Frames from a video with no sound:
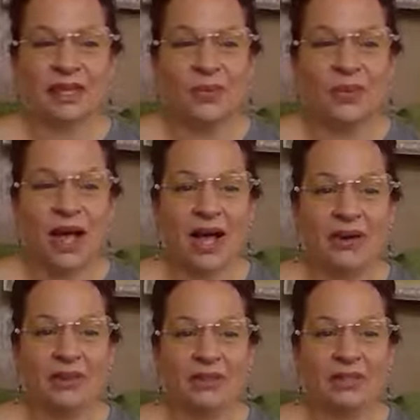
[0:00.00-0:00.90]

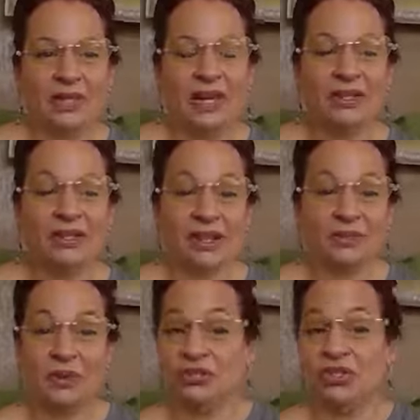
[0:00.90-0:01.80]
Wow. I'm say
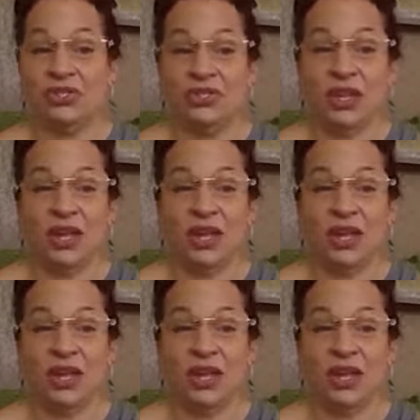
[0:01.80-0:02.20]
so I'm just